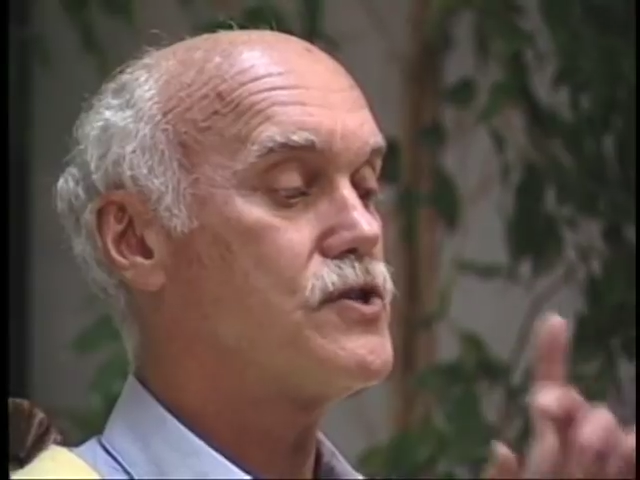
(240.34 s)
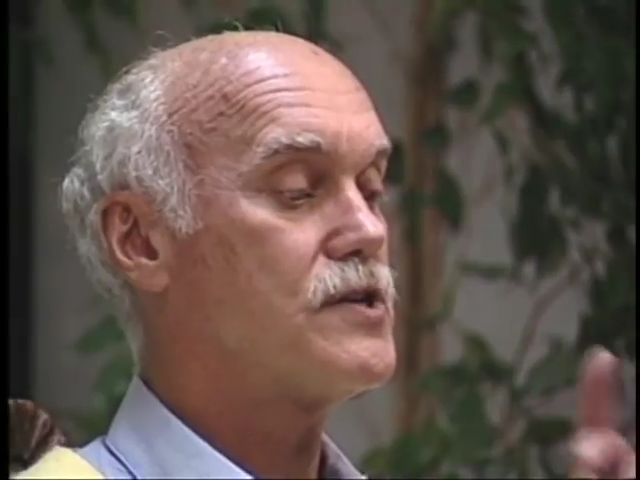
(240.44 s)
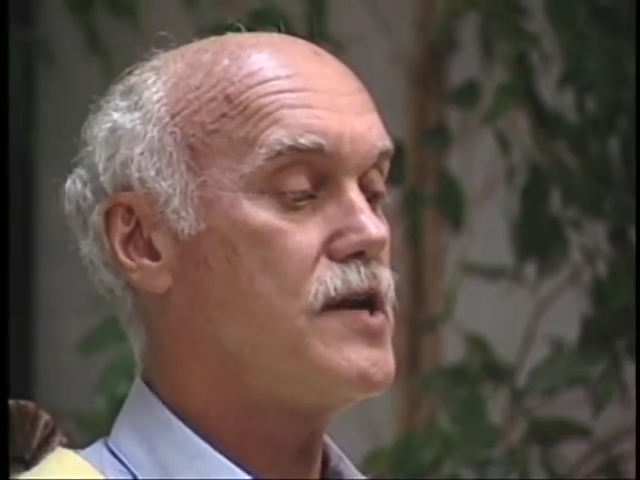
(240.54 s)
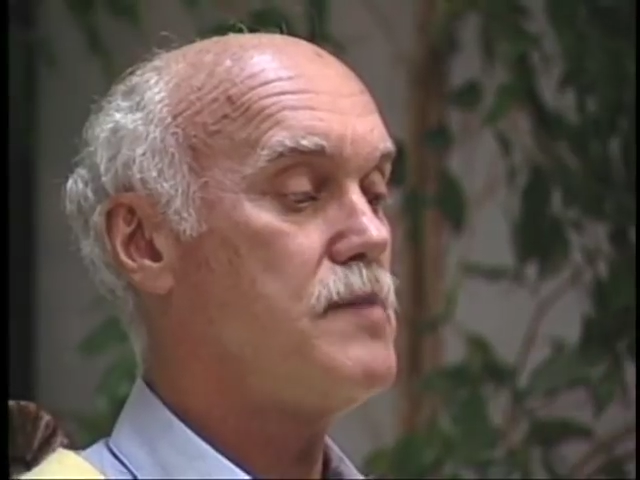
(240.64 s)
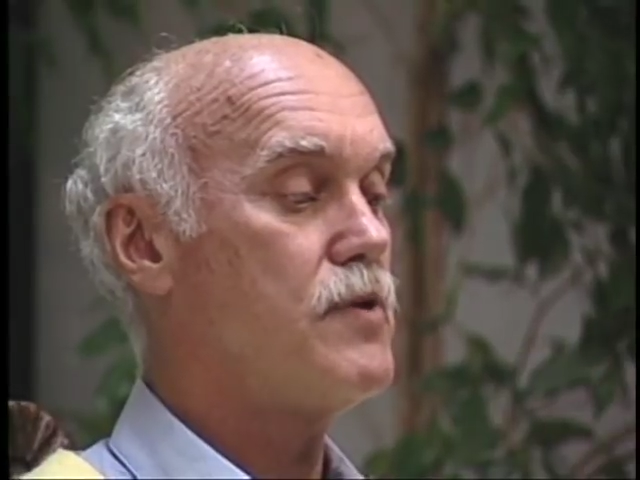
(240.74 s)

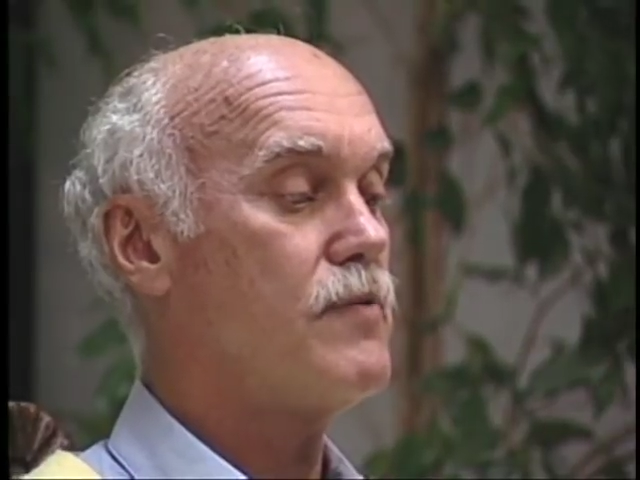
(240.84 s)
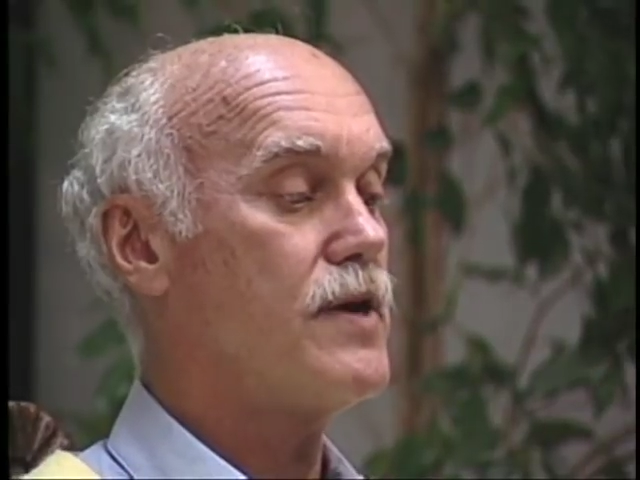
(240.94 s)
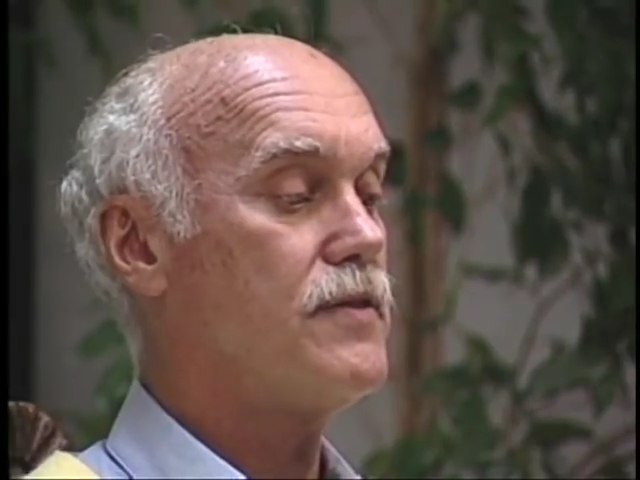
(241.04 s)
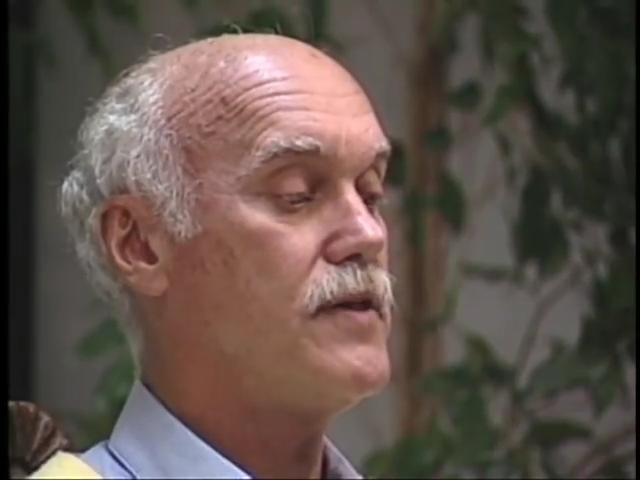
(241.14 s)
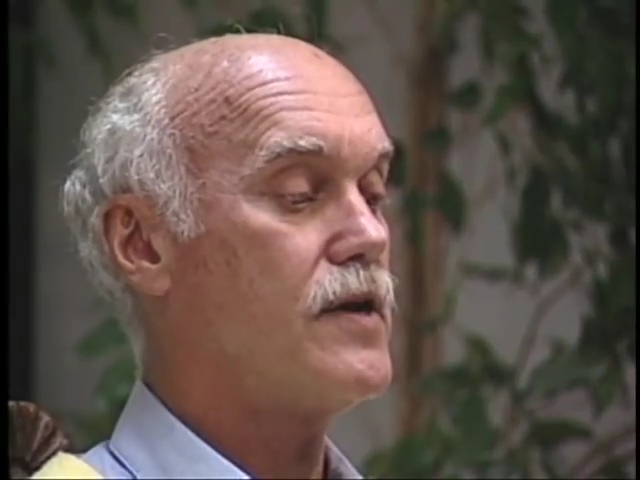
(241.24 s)
just keep it
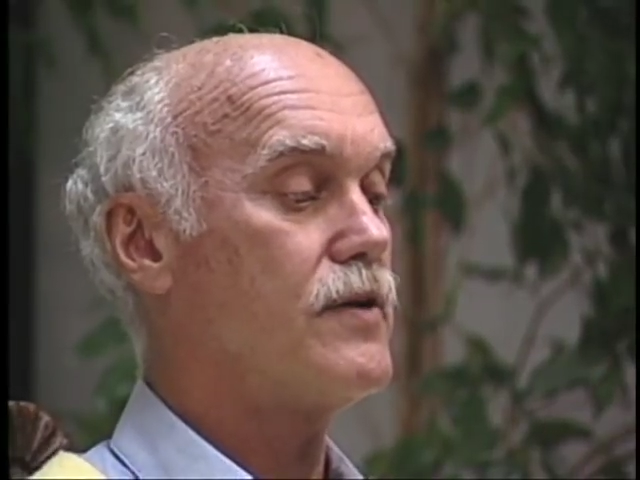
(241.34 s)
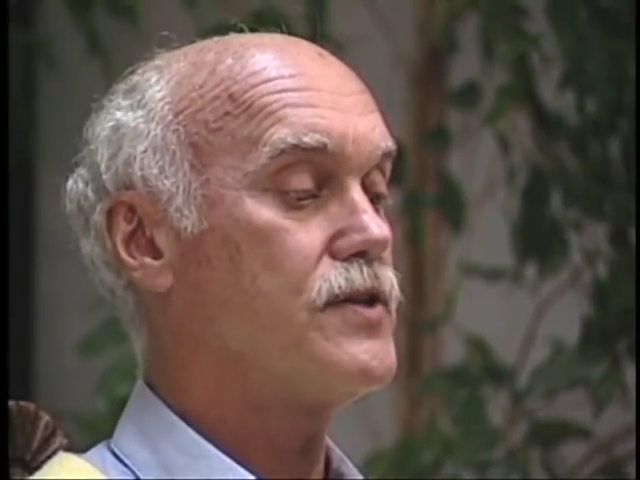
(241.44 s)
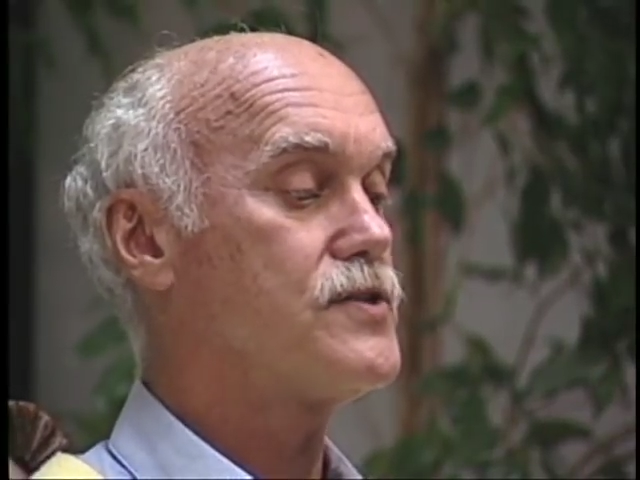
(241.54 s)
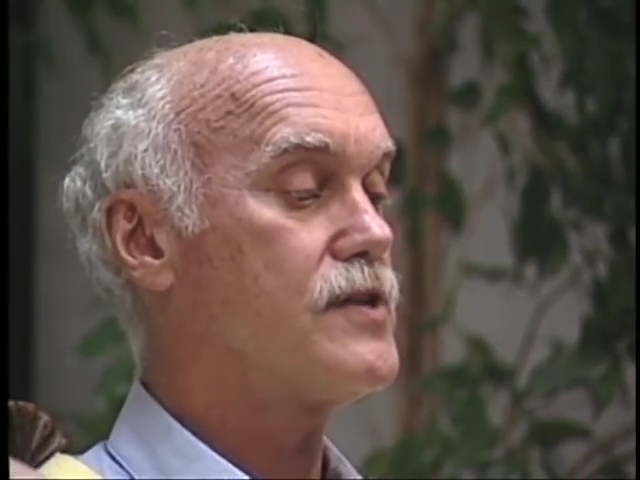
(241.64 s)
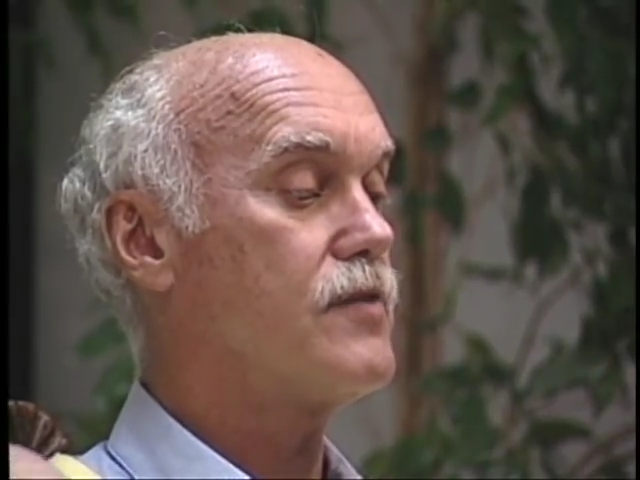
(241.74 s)
right there,
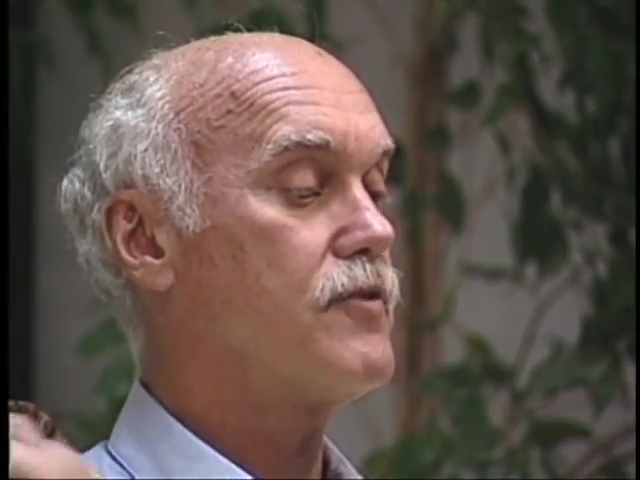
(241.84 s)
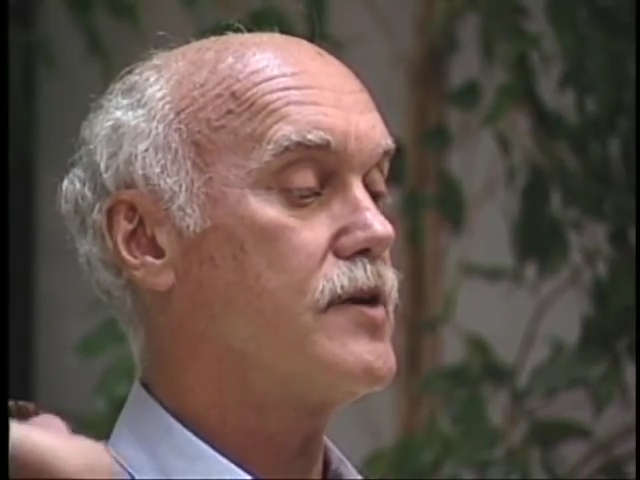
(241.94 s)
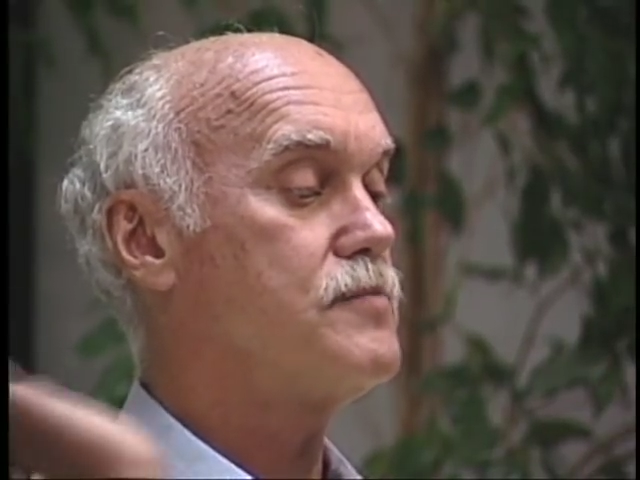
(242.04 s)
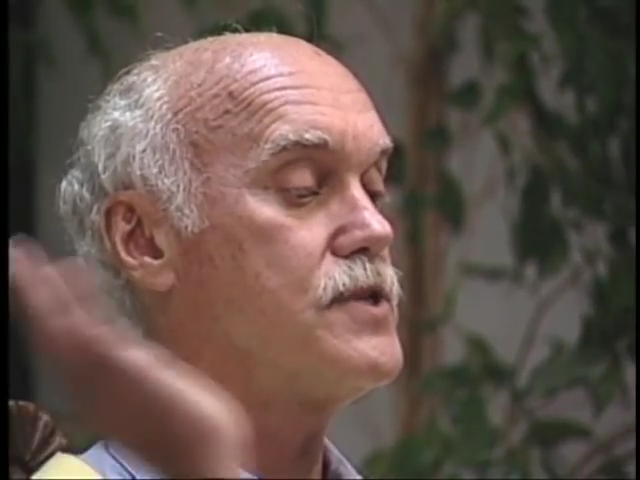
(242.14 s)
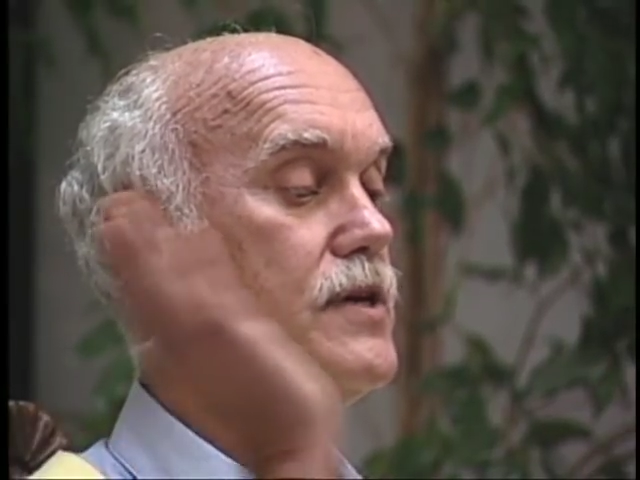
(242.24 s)
and the stuff comes